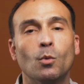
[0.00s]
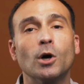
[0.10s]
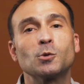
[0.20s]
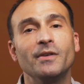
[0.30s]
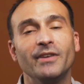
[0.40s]

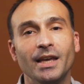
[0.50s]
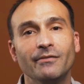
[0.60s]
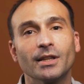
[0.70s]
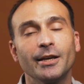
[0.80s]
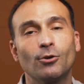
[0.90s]
Once we've
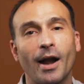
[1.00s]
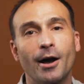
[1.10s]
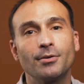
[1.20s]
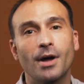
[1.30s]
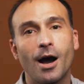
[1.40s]
evenly
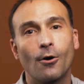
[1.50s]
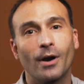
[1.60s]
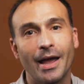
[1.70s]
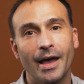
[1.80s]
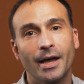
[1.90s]
ground our
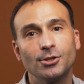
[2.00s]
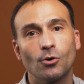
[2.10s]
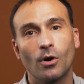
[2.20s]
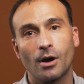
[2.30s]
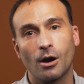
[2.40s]
edge
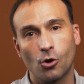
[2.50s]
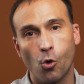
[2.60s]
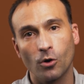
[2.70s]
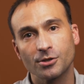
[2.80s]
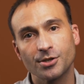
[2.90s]
on our
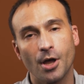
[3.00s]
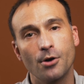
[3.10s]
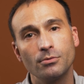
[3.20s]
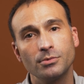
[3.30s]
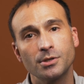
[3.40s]
coarse
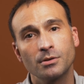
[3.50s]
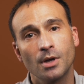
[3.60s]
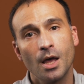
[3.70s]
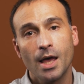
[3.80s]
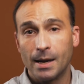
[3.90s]
stones,
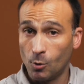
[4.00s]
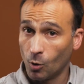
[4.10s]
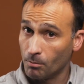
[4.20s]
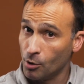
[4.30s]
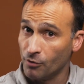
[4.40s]
and we
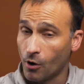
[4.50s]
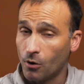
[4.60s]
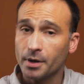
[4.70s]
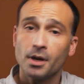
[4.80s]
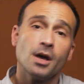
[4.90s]
want to move
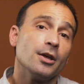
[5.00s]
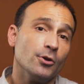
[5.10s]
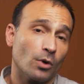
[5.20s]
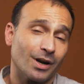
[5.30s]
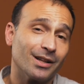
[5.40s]
on,
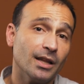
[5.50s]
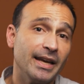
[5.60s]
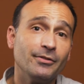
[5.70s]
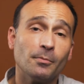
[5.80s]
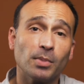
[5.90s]
you want to
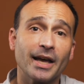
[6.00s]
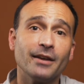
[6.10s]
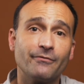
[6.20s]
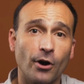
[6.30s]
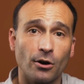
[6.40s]
clean the blade
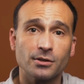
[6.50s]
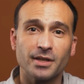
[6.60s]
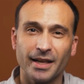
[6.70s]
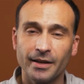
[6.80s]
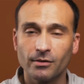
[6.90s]

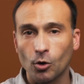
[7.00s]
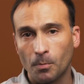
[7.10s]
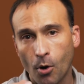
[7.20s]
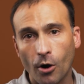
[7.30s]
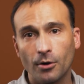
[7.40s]
first. Any little
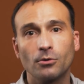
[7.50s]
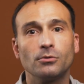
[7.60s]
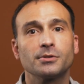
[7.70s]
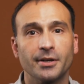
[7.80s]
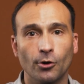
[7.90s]

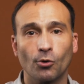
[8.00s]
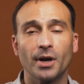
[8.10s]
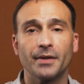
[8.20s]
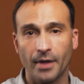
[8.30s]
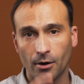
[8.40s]
particles and
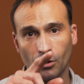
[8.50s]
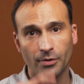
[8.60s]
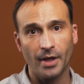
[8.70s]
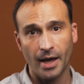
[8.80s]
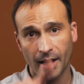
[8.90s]
grit that are
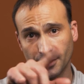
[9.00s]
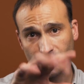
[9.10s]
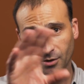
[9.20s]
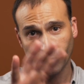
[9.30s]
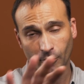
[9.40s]
on the
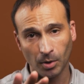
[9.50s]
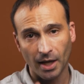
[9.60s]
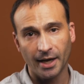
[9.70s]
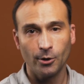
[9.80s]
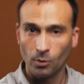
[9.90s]
edge of the
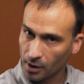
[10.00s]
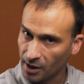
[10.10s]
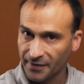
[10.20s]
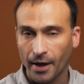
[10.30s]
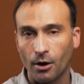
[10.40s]
blade, you want to
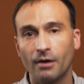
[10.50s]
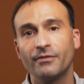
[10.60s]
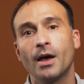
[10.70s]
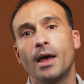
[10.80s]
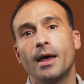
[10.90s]
clean that off,
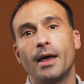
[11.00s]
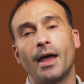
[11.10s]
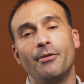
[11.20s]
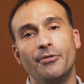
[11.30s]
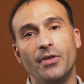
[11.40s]

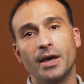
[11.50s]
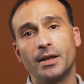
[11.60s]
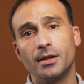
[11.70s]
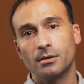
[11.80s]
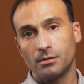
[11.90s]
and
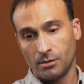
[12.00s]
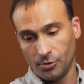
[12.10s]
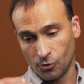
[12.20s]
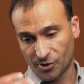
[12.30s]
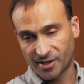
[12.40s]
then
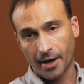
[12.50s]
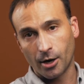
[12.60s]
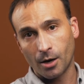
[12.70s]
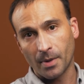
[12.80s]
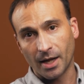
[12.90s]
you'll set
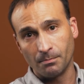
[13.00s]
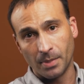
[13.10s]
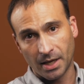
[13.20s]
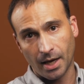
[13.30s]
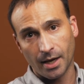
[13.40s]
up and
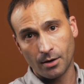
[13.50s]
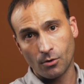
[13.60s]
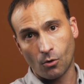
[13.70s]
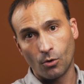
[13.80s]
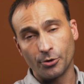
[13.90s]
begin
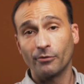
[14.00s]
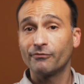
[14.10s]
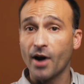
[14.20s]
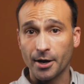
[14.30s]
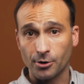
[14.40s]
on your
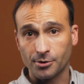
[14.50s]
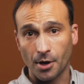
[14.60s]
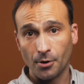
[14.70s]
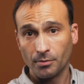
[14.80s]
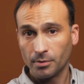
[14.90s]
finer stone,